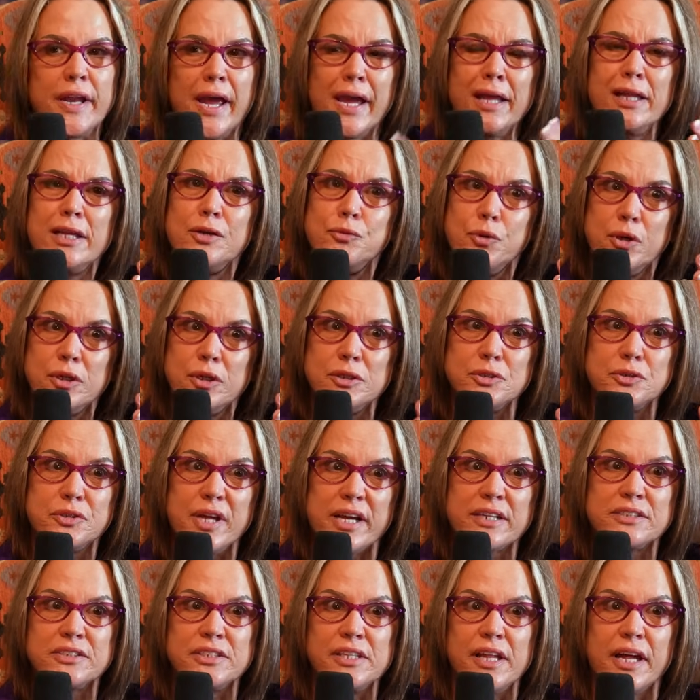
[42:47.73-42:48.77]
Haley Williams is
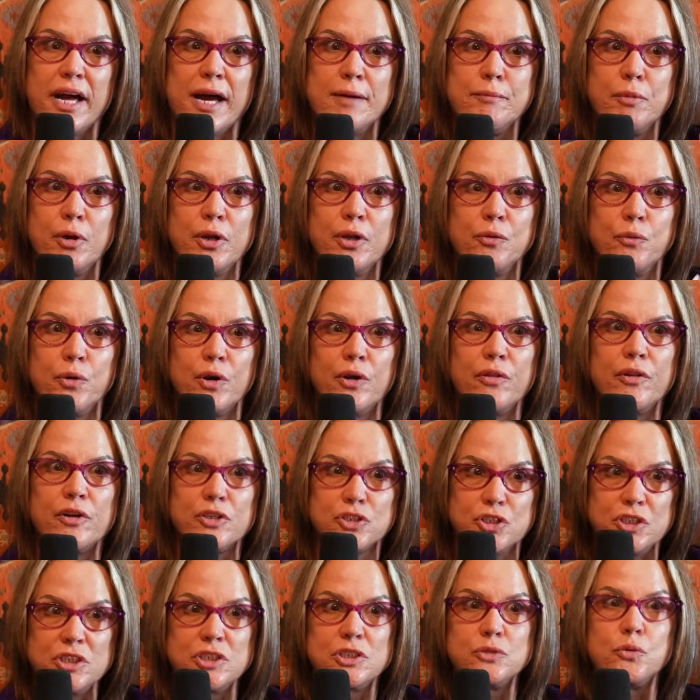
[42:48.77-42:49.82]
actually the high money winner there.
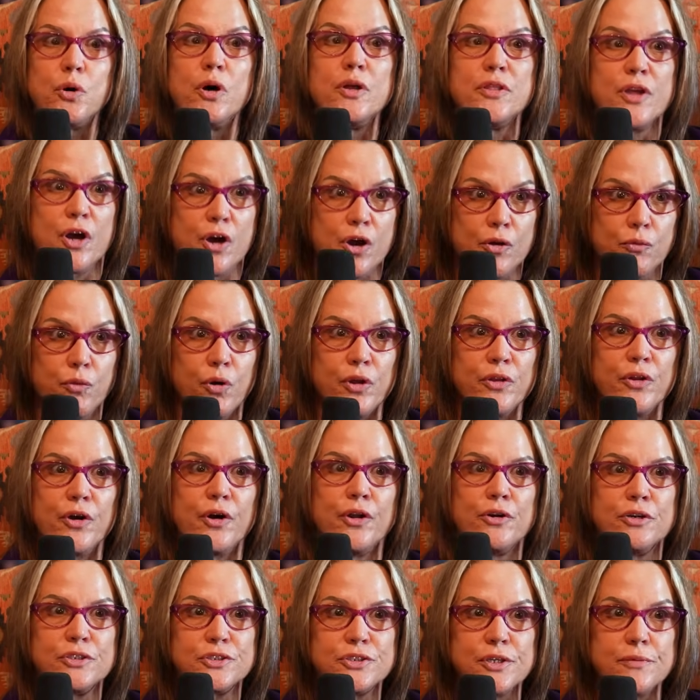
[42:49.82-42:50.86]
She's the one that won the
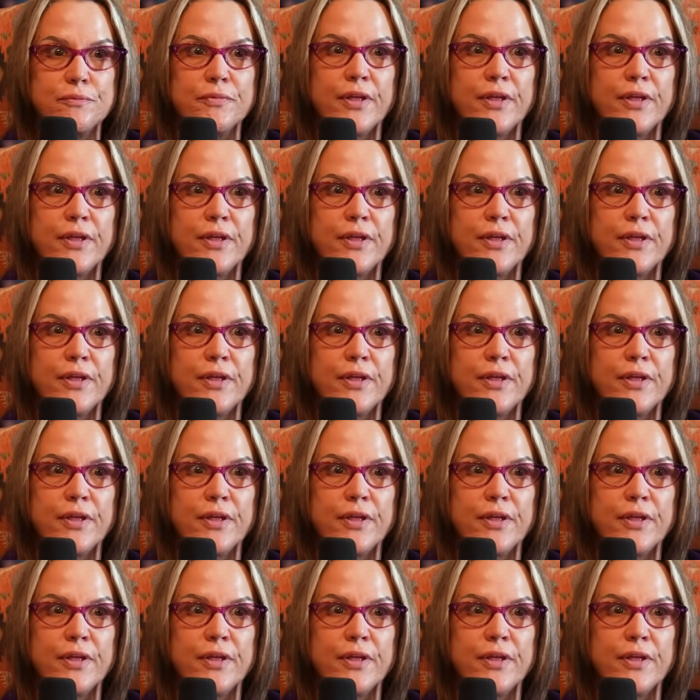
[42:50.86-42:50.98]
100-something